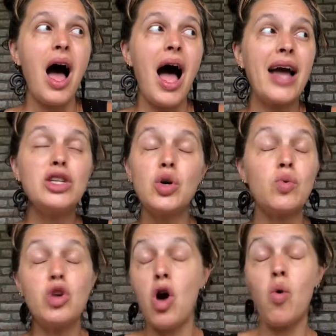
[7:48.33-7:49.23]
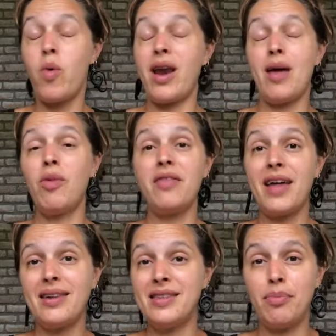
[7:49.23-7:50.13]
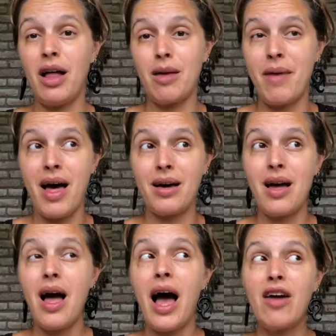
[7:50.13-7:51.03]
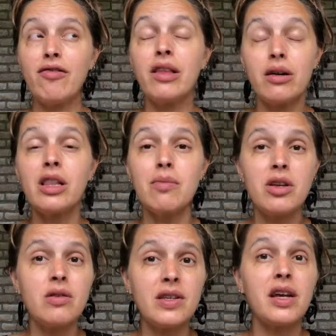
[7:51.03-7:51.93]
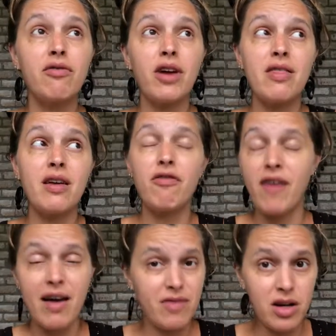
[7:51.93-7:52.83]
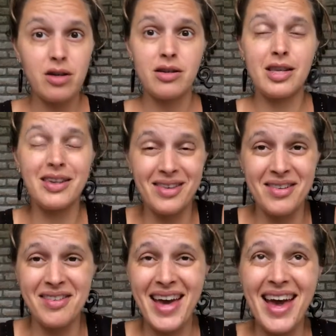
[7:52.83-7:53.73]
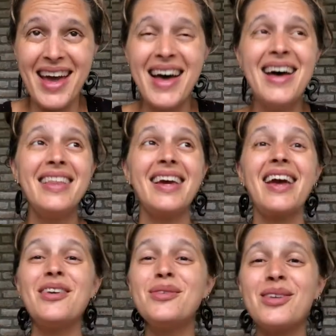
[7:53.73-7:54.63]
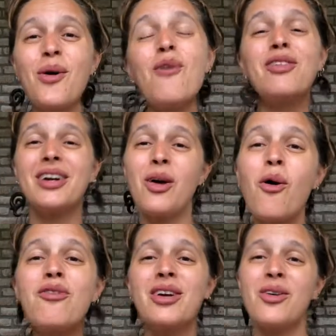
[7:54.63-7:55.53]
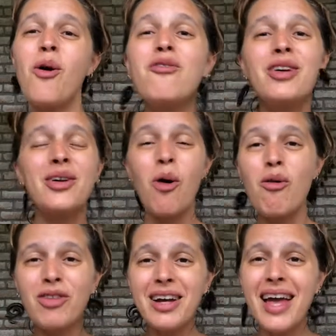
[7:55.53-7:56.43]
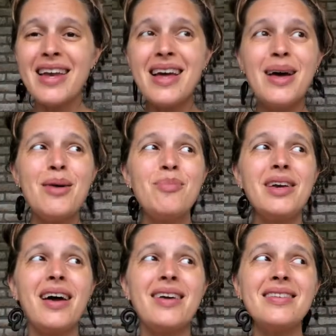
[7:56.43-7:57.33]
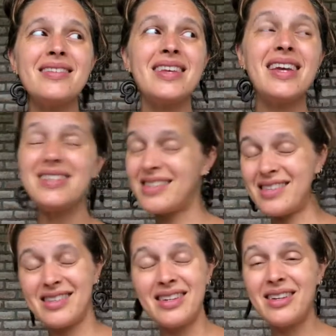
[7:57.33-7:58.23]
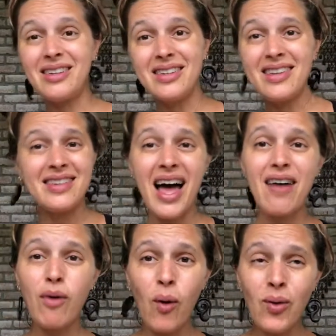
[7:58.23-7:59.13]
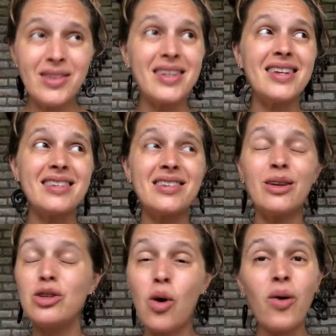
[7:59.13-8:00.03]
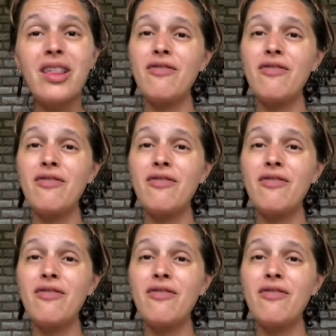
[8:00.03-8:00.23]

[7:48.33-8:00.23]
I don't know when I bought that Ziploc bag. I've literally been using it for, I think, 5 years, okay? Like I use it over and over and over and over again because it still doesn't have holes and it's still totally